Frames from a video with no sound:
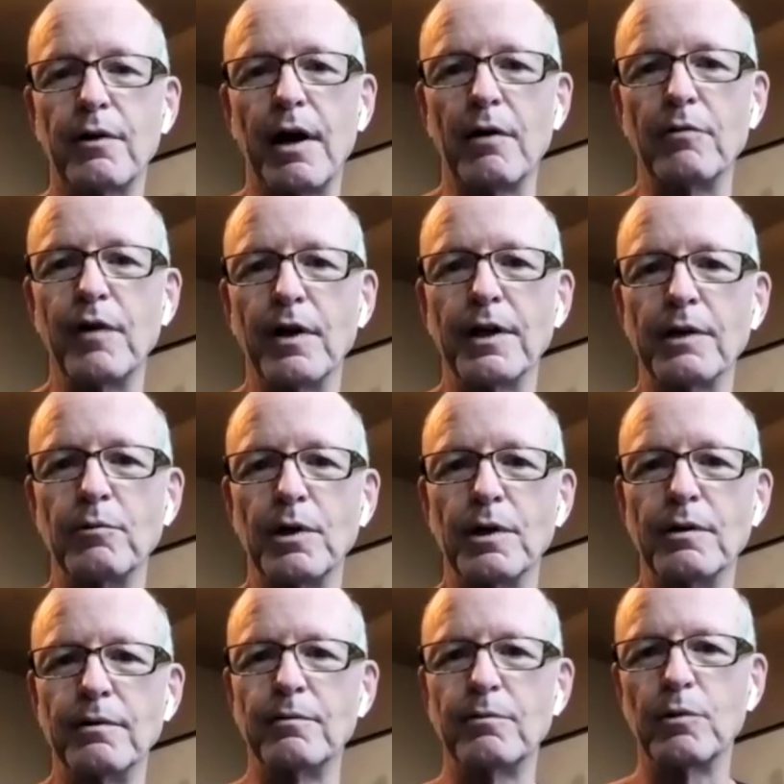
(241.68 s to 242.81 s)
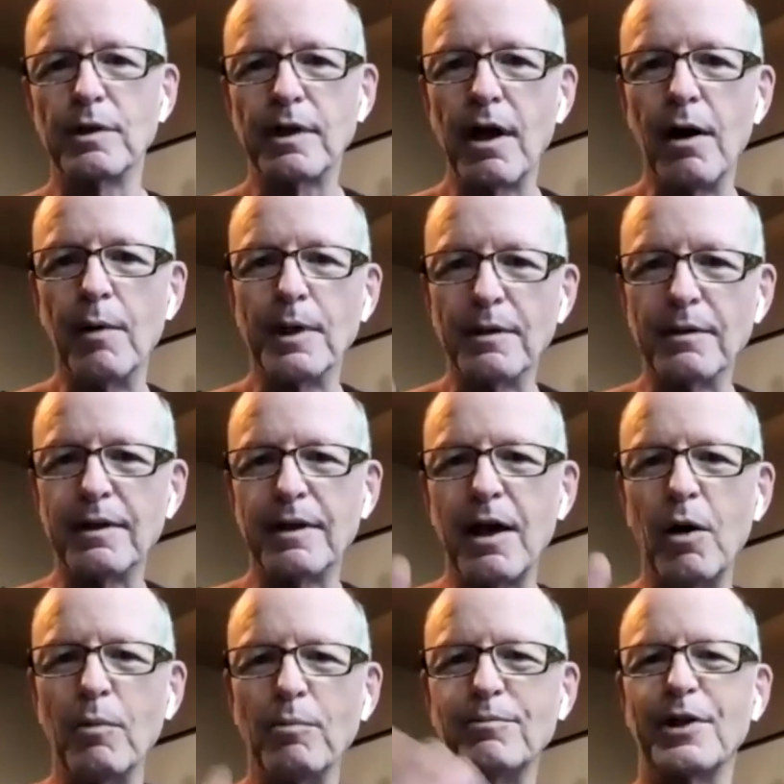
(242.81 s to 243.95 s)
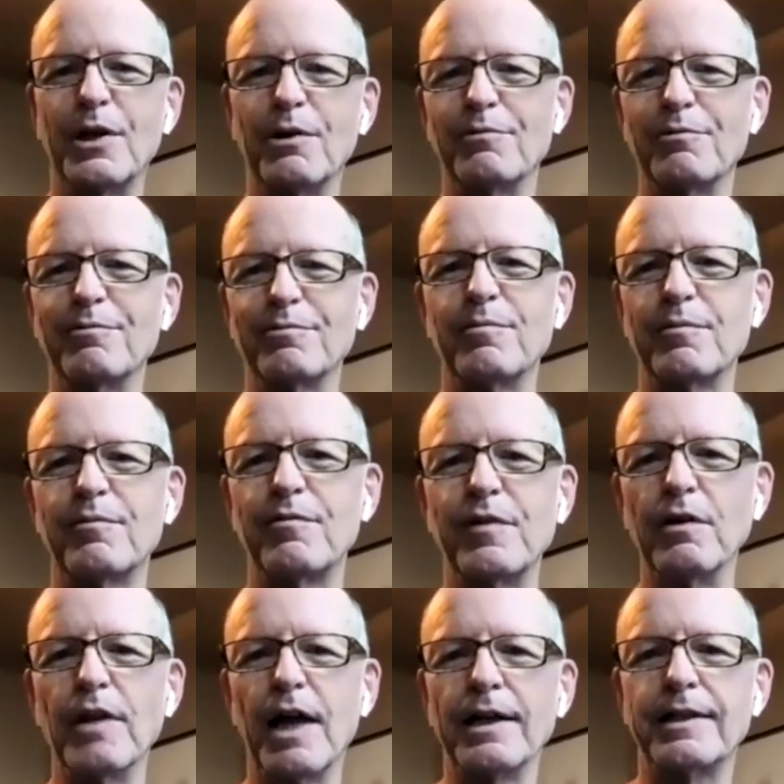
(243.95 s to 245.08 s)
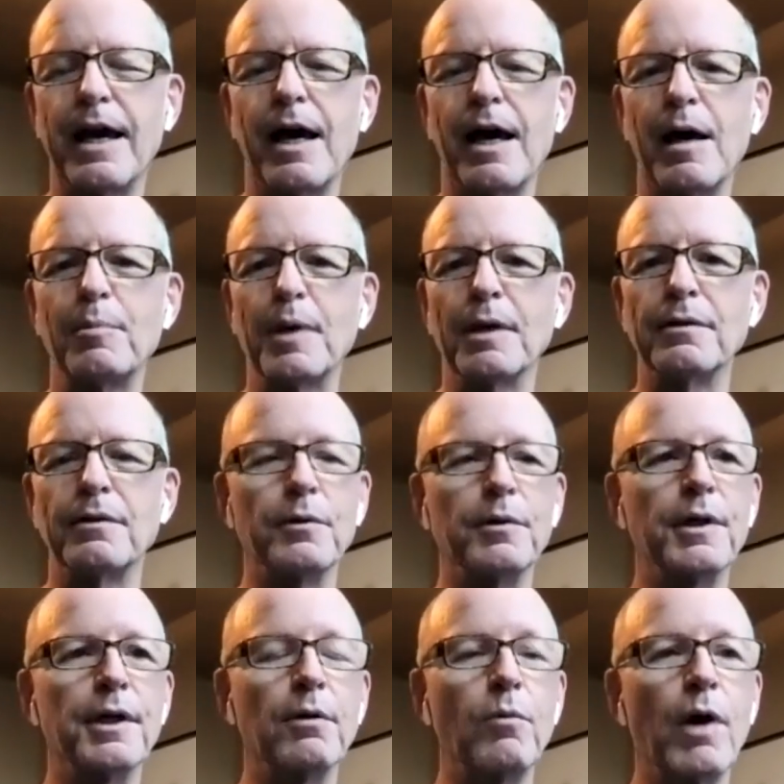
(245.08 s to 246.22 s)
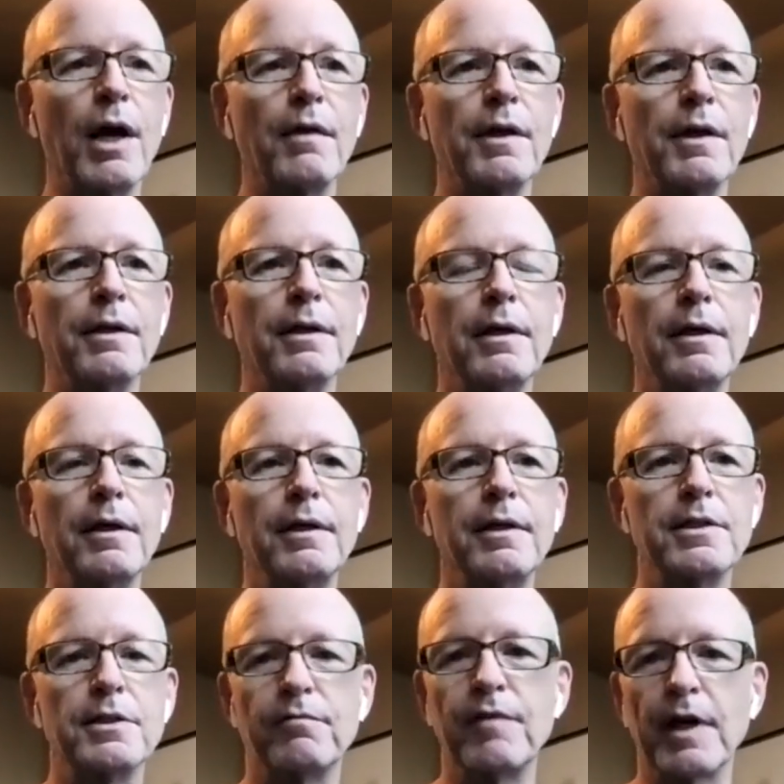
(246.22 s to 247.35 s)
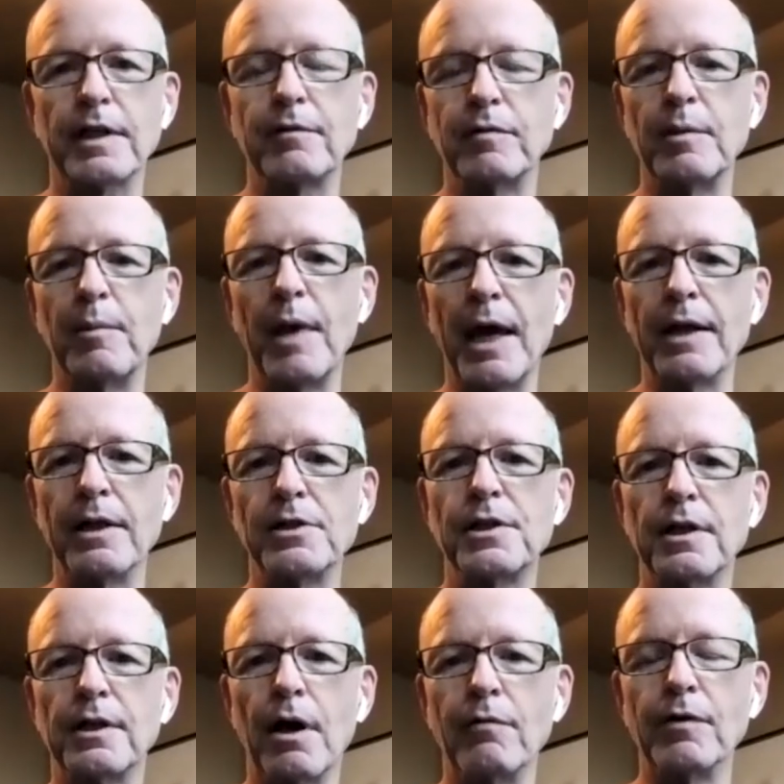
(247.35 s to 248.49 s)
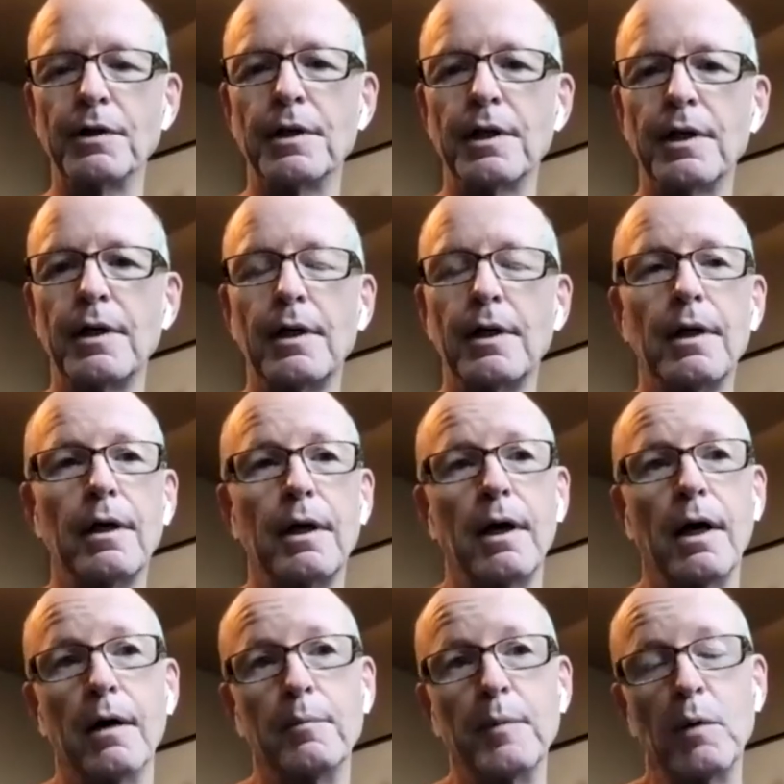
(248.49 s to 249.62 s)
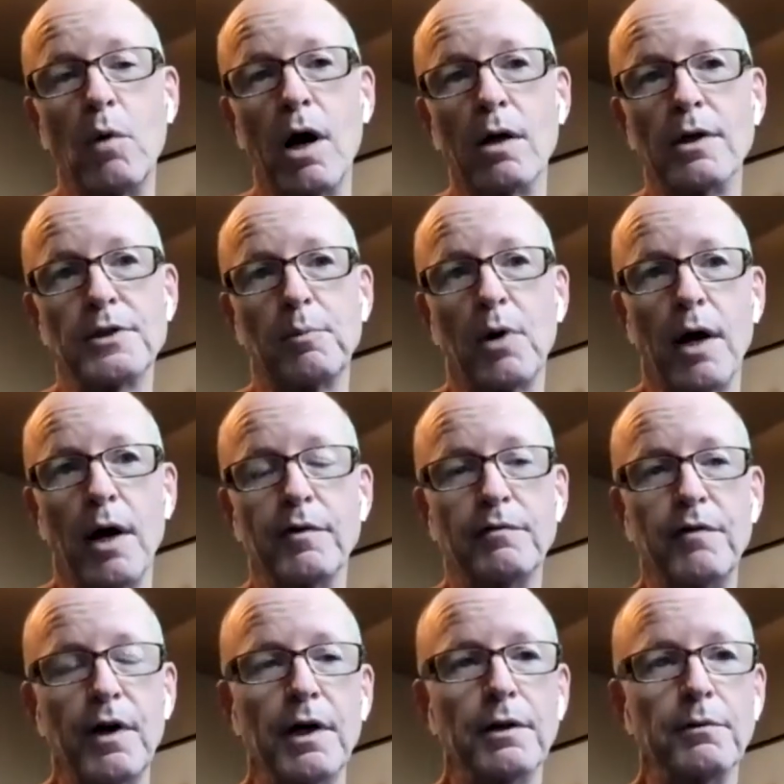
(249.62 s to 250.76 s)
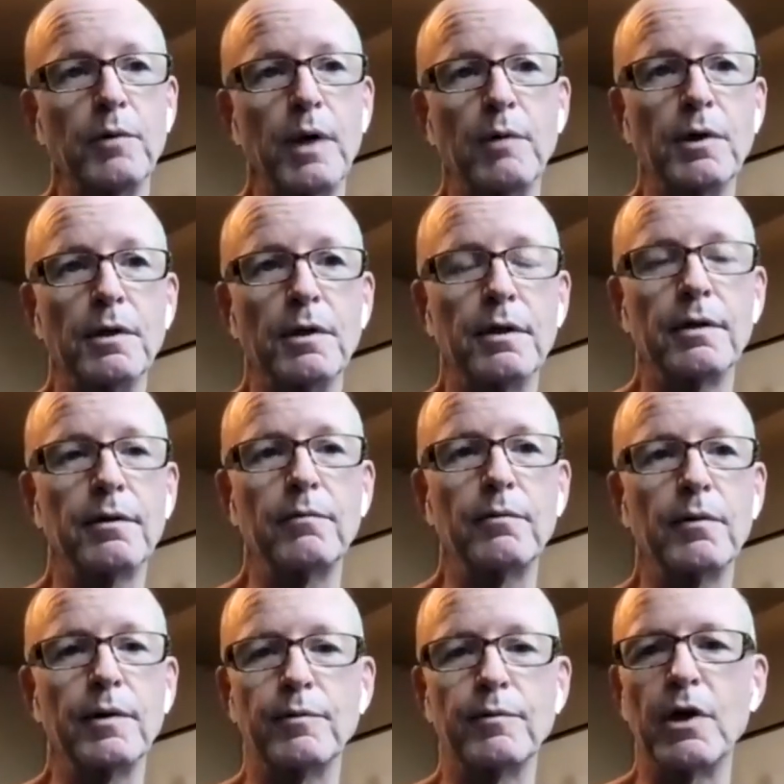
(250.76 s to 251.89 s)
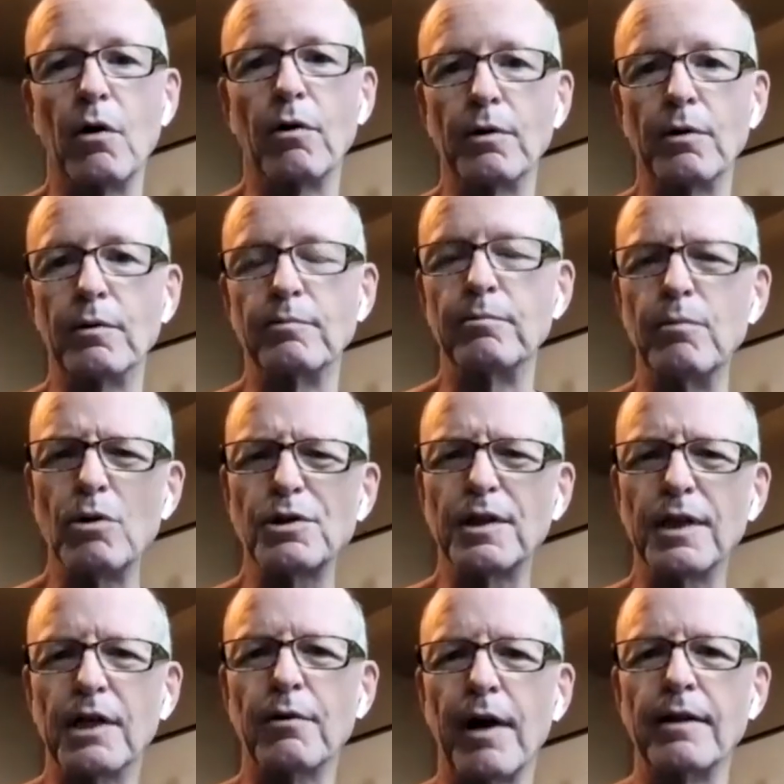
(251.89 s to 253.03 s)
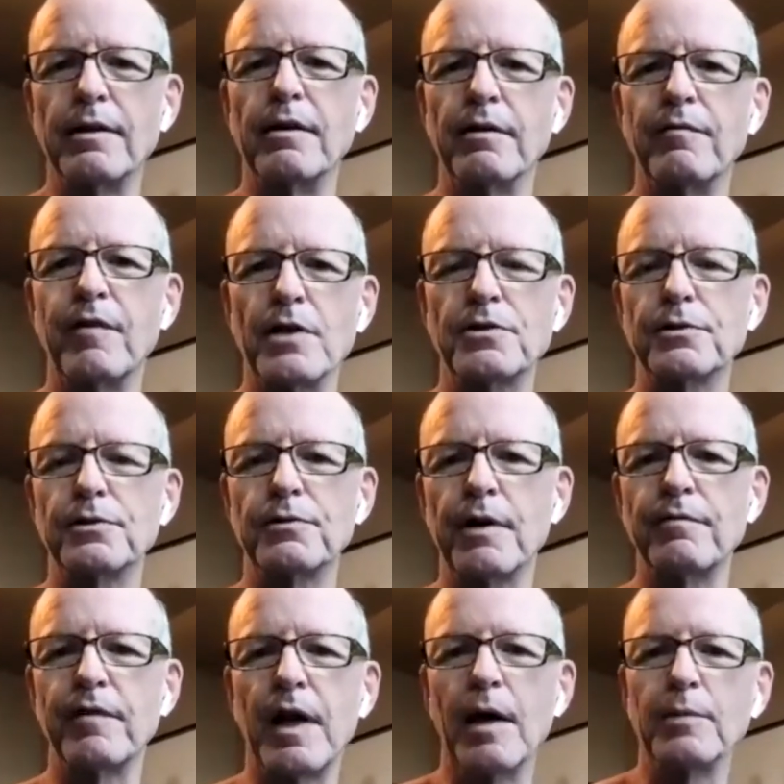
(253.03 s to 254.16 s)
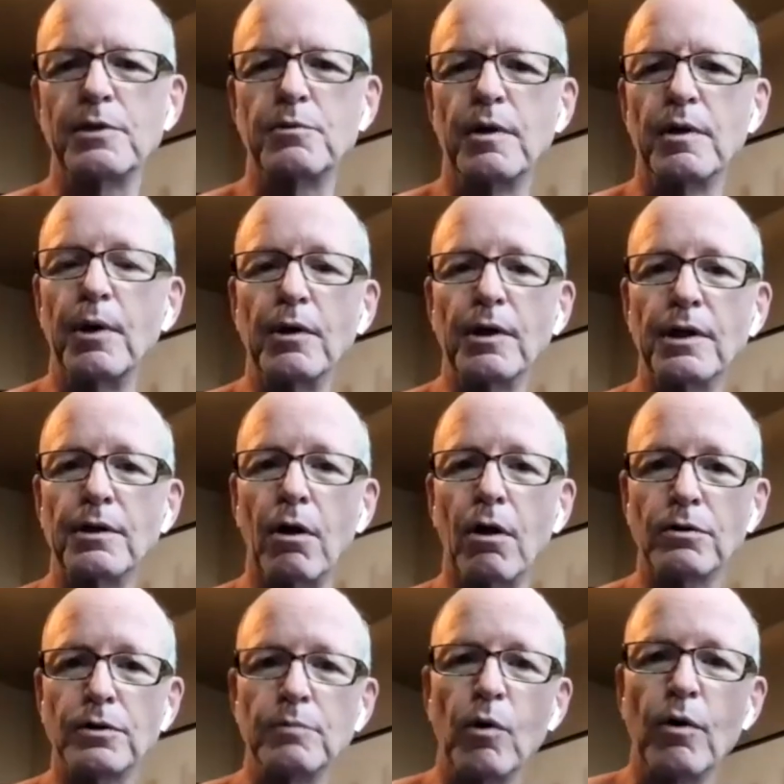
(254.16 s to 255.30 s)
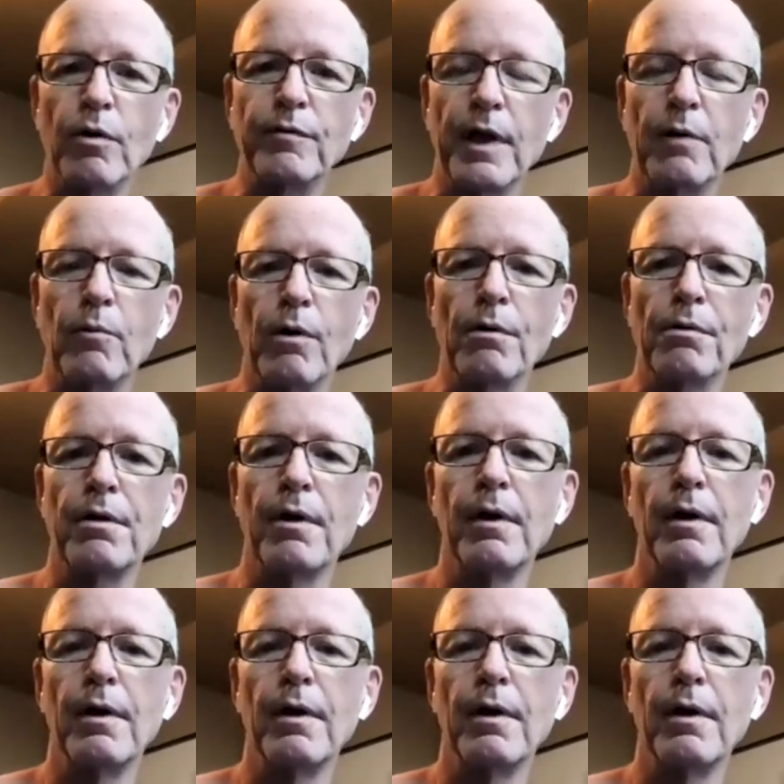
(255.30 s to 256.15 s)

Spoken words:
crowdfunding would come and help, fill that gap and do it in a way that is effectively managed and governed. Meanwhile, as a private fund, we would go to mostly accredited investors, right? Families with $1 million or more of net worth.